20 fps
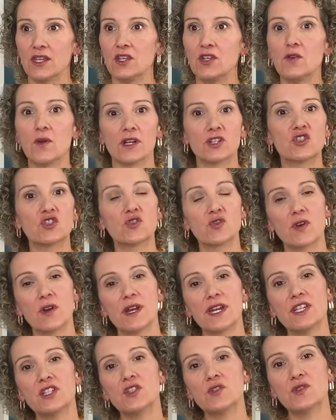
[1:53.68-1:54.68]
You are
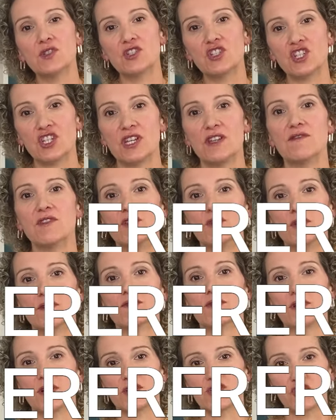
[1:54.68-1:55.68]
trying to achieve an
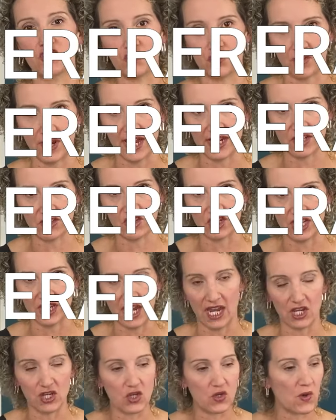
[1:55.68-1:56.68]
overall strategy,
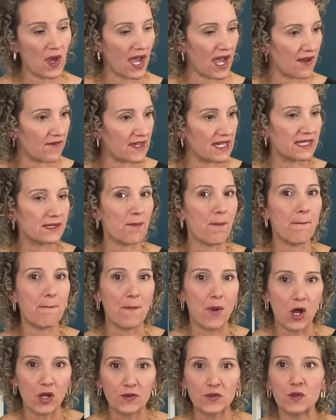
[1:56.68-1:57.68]
and you have these
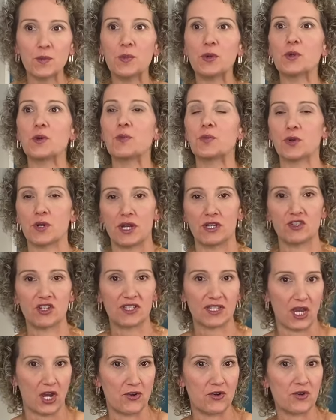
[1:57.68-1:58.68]
multiple
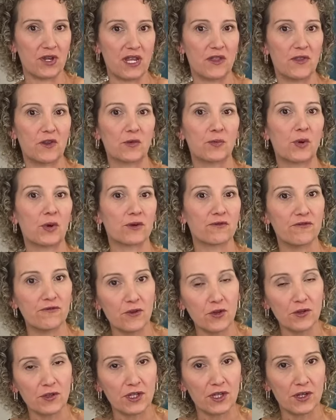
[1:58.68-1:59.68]
projects underneath your
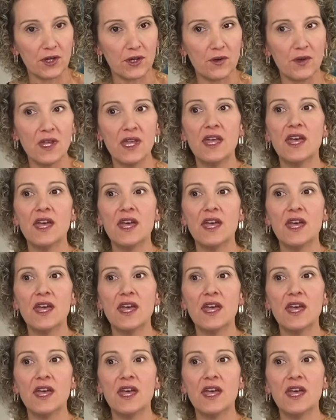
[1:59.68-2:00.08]
portfolio